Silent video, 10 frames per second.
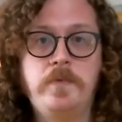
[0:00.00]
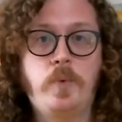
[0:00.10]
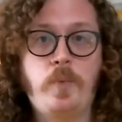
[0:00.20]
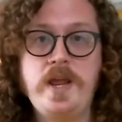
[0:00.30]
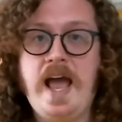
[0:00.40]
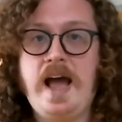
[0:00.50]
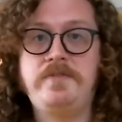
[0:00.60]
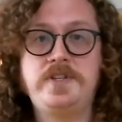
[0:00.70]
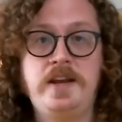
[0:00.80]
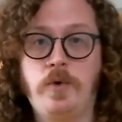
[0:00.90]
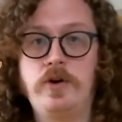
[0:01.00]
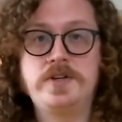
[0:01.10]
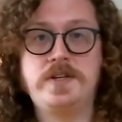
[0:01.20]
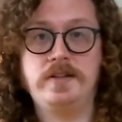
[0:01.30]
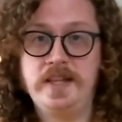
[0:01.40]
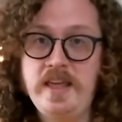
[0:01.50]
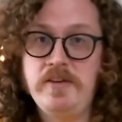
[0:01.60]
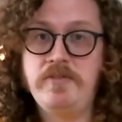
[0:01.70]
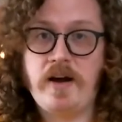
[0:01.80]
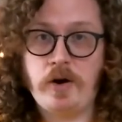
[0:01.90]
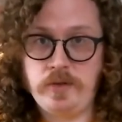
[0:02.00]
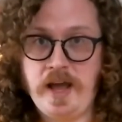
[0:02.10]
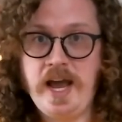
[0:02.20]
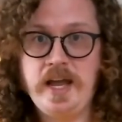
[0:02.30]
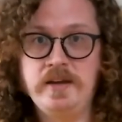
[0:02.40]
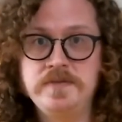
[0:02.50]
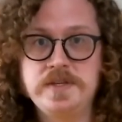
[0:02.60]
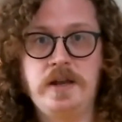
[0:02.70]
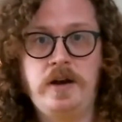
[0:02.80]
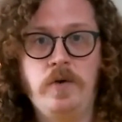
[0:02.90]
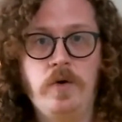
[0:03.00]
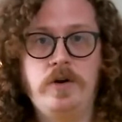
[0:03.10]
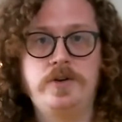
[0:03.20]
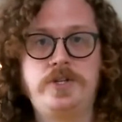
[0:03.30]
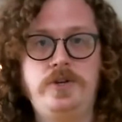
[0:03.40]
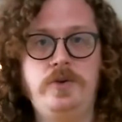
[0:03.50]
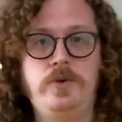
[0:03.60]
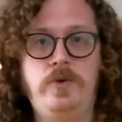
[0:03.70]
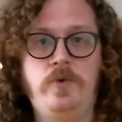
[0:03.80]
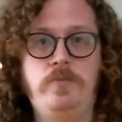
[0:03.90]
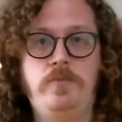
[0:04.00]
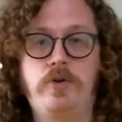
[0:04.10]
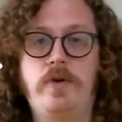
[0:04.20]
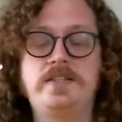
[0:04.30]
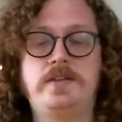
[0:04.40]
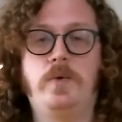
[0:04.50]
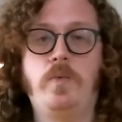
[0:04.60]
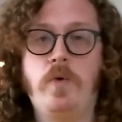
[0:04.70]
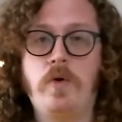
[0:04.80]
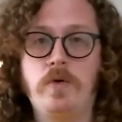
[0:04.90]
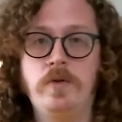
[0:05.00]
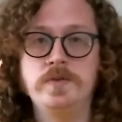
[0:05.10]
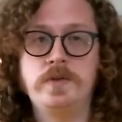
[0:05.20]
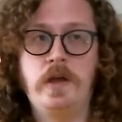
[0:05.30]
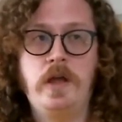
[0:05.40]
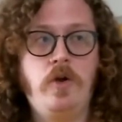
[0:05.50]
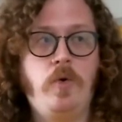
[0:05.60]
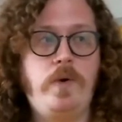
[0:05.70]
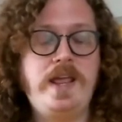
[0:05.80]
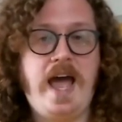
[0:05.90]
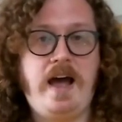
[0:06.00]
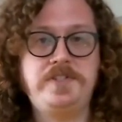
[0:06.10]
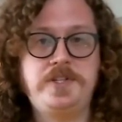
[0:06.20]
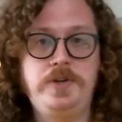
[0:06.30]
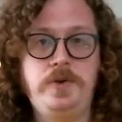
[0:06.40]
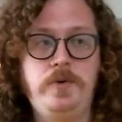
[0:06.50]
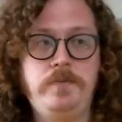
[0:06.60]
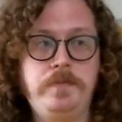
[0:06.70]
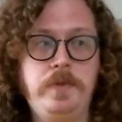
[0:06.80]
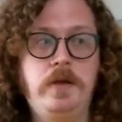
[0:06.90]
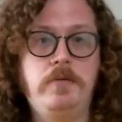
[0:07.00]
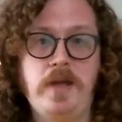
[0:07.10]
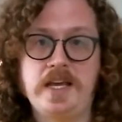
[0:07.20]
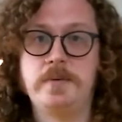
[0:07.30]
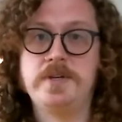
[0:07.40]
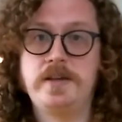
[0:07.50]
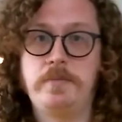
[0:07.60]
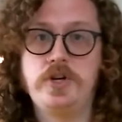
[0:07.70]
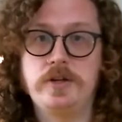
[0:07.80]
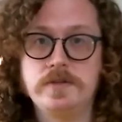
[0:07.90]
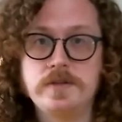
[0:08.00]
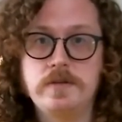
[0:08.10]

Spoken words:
we have to, in order to live our lives and in order to progress in the world, we have to make some assumptions,